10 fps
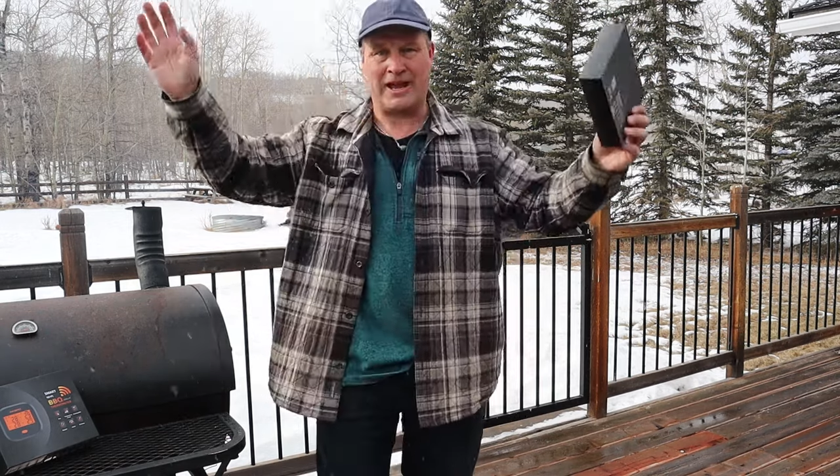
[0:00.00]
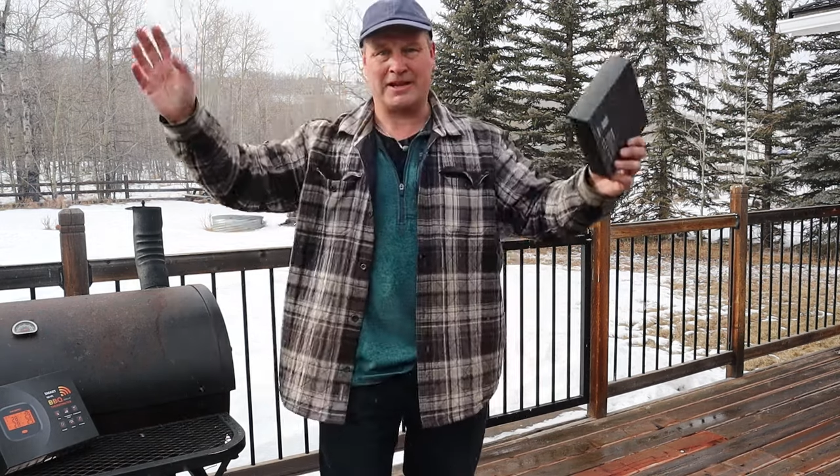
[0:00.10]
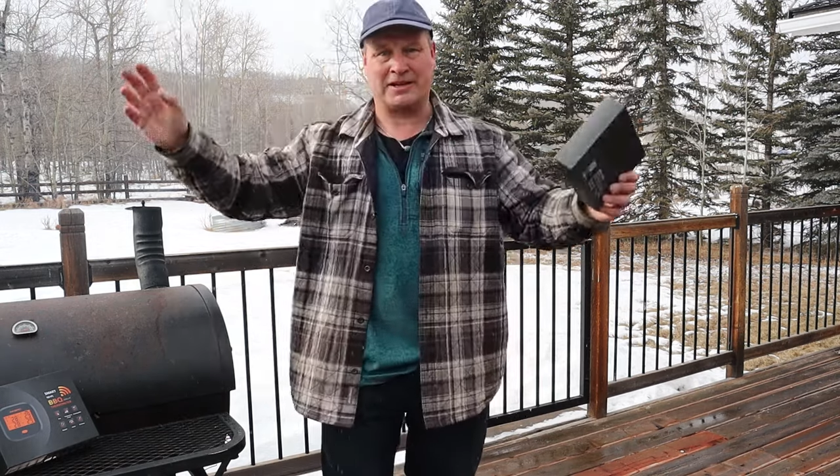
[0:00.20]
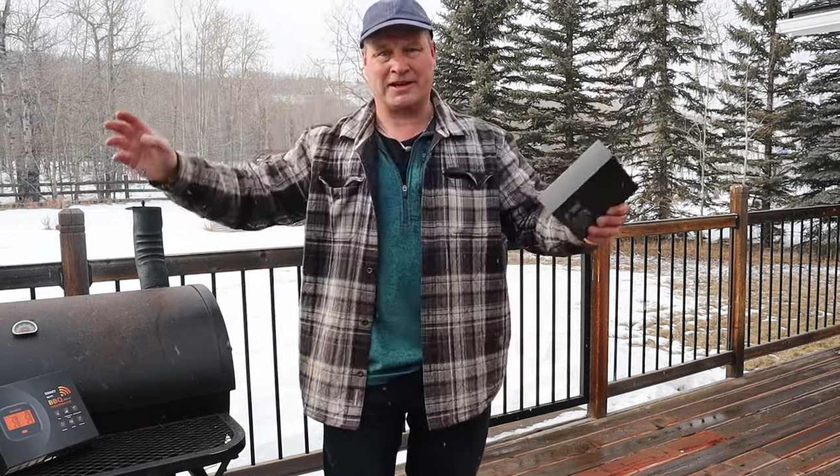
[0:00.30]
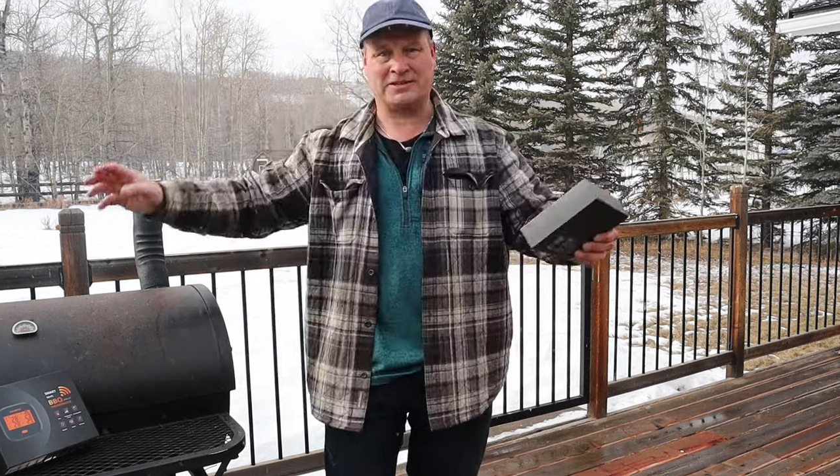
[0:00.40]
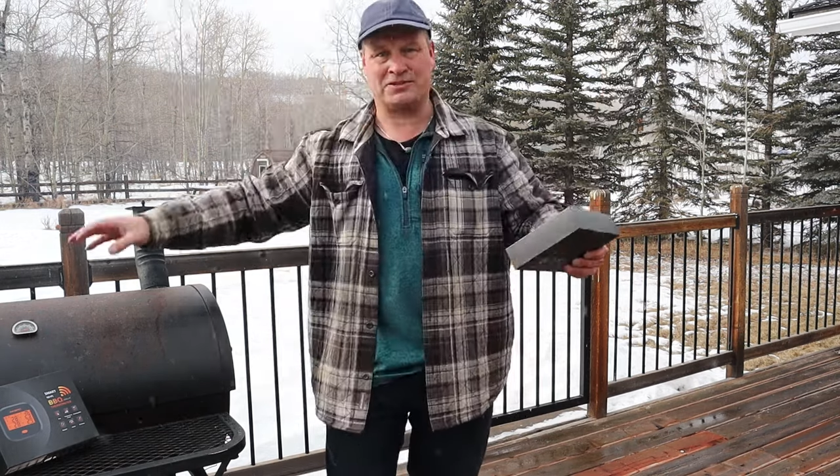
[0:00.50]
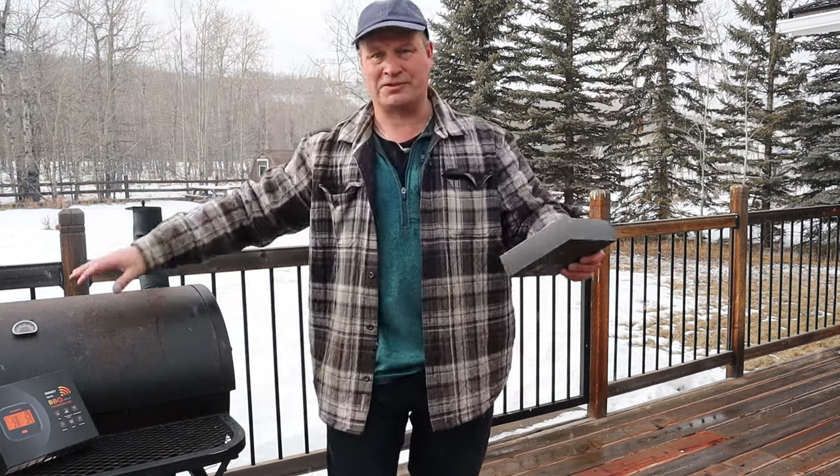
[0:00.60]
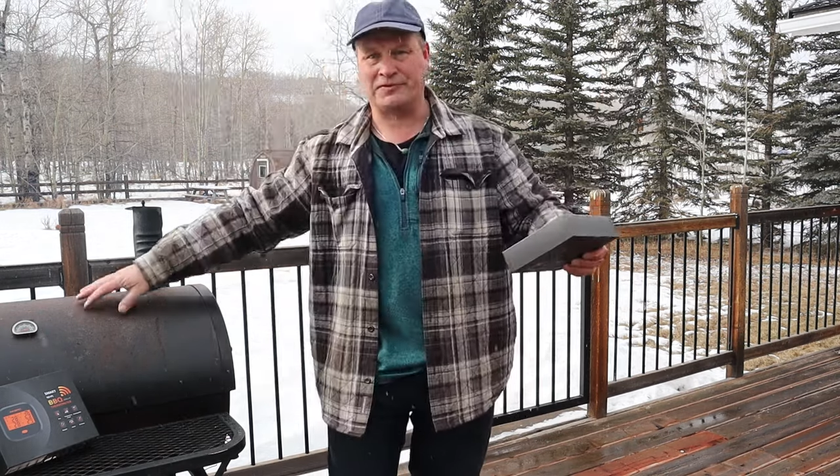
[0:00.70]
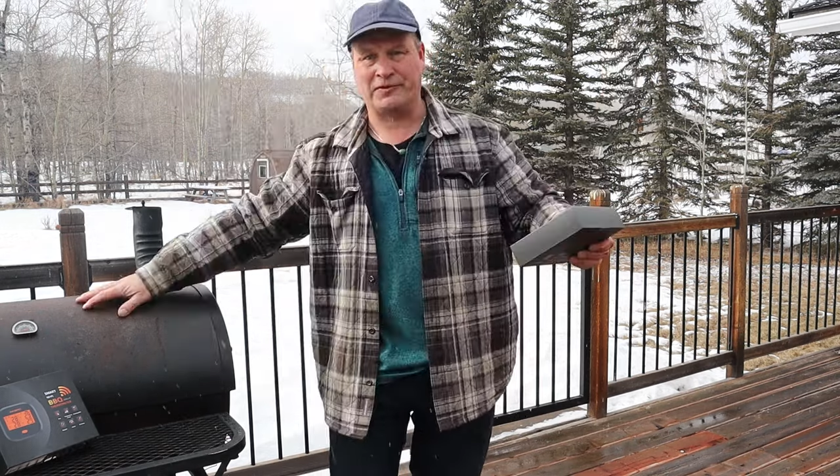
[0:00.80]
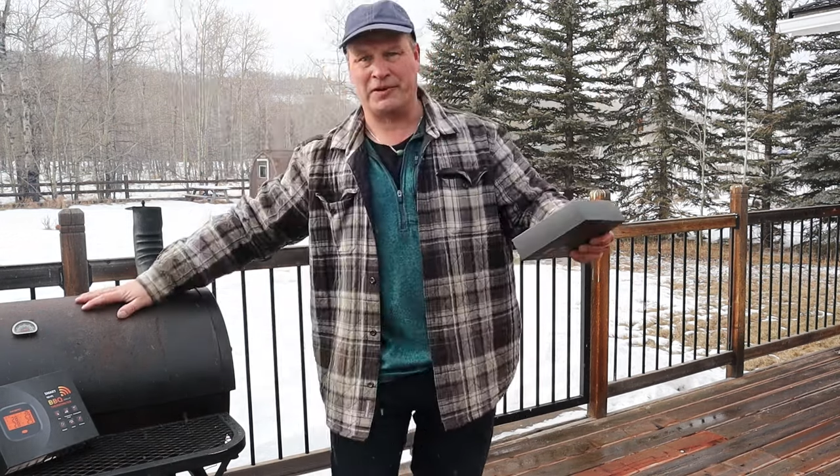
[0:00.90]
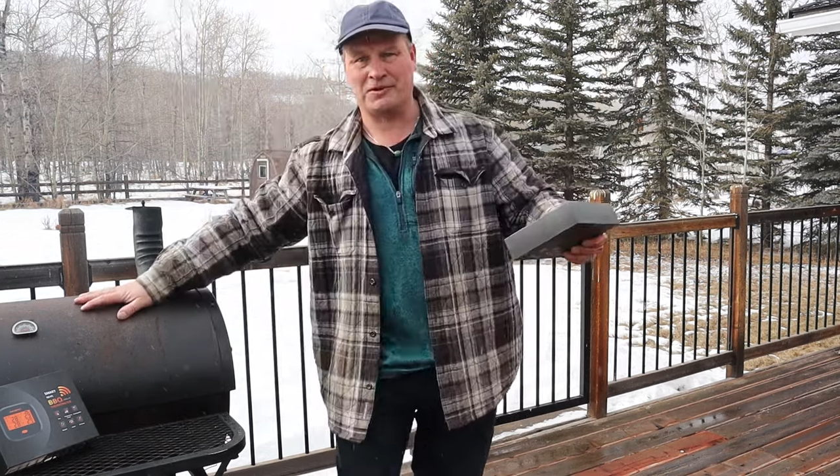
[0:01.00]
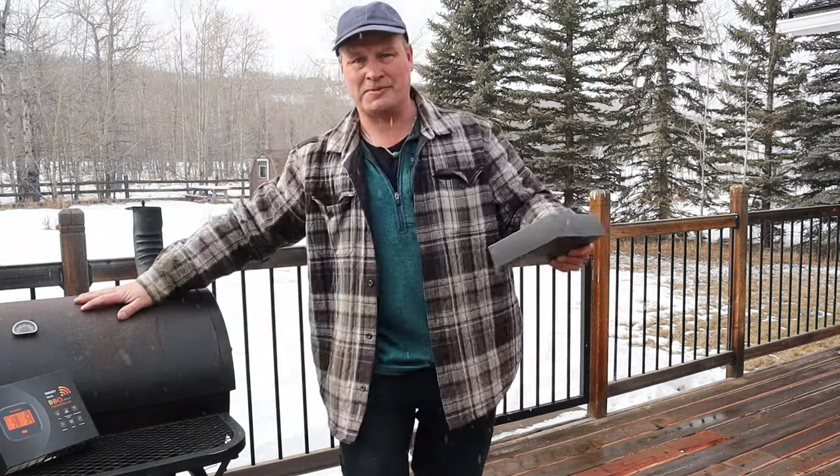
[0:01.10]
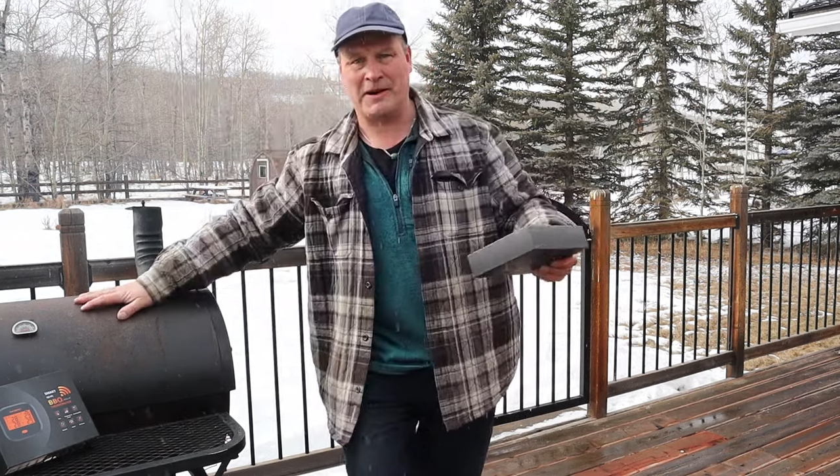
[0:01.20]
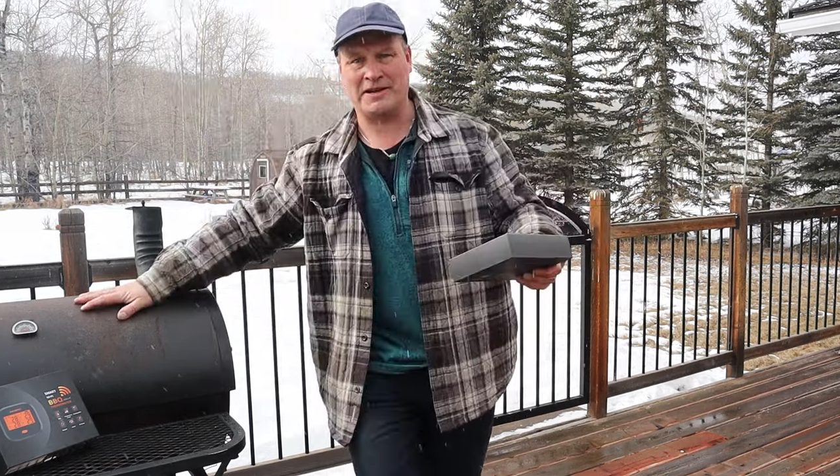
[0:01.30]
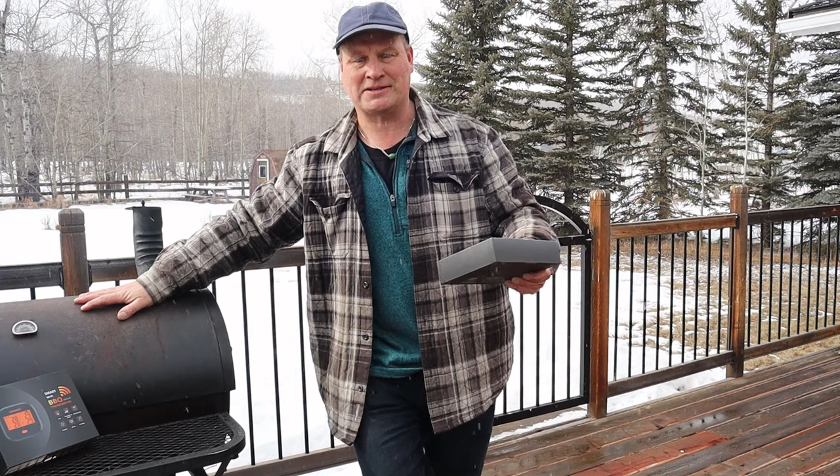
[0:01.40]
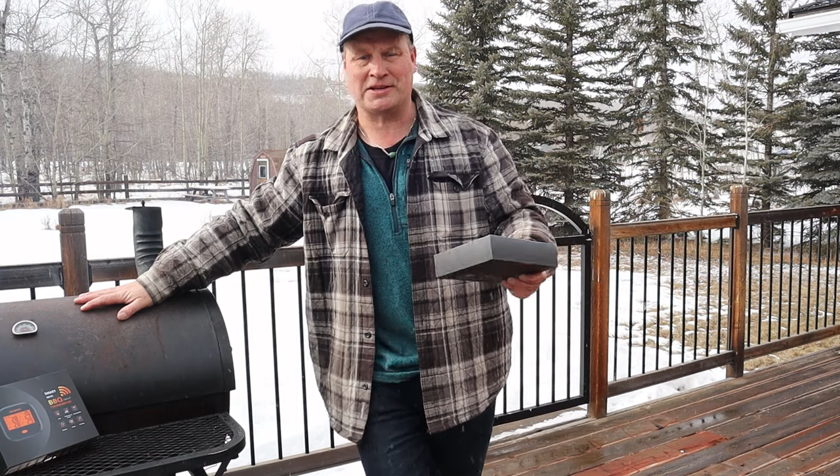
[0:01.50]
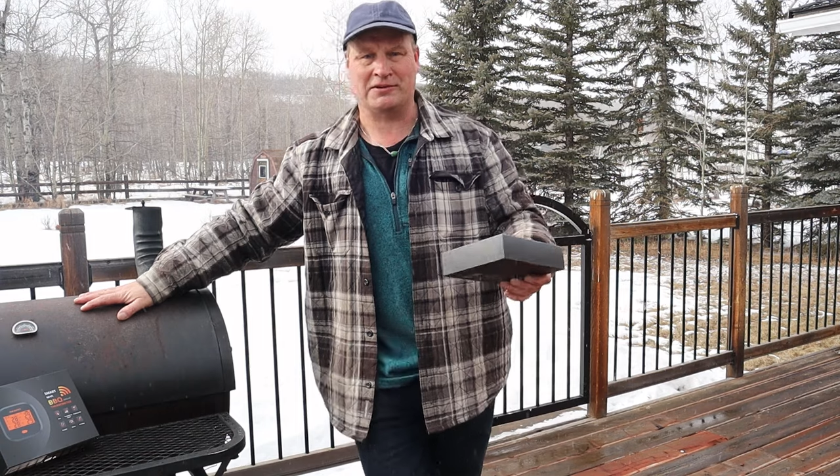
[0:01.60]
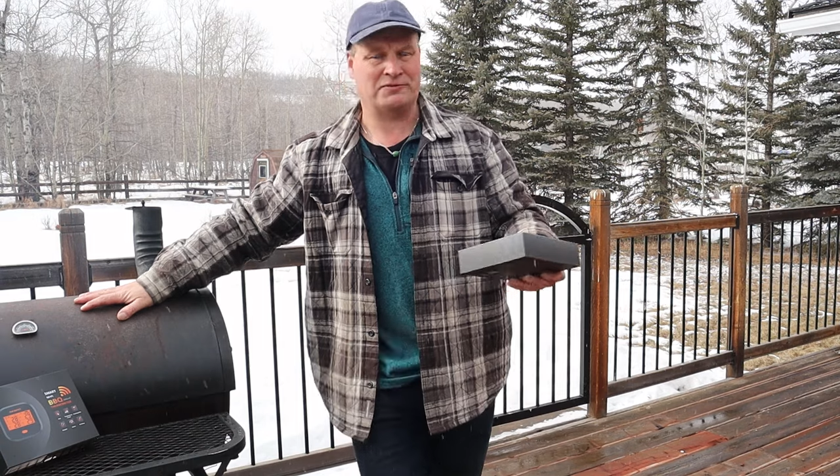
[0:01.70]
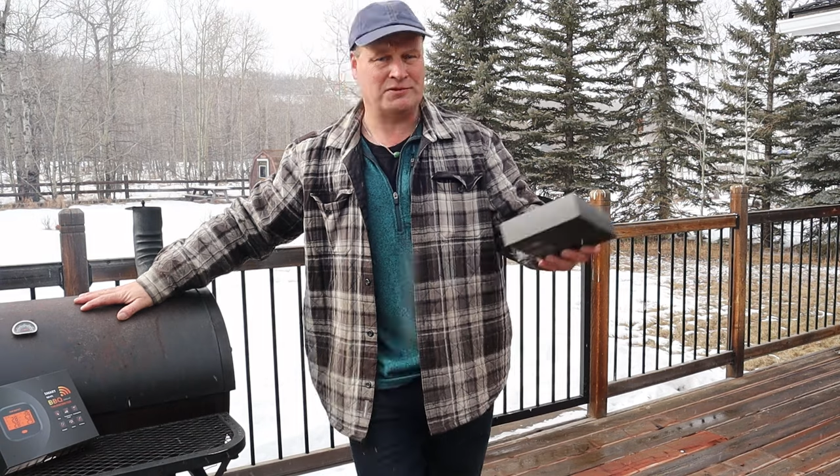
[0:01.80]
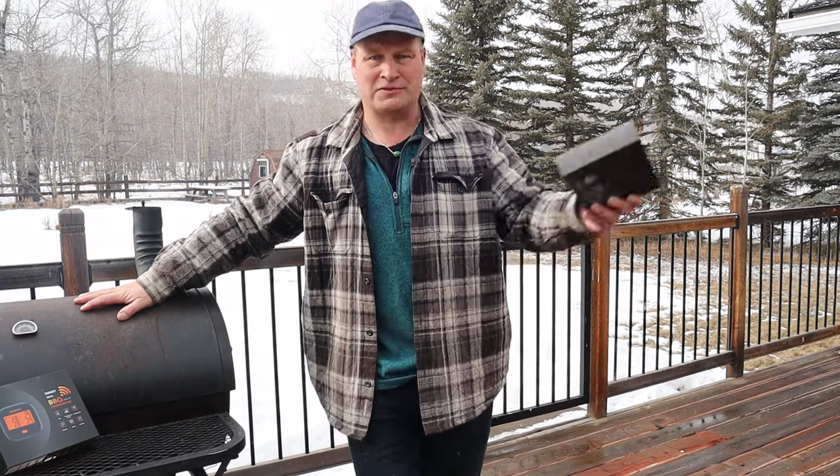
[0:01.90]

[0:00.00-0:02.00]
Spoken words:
and the rest just follows by itself.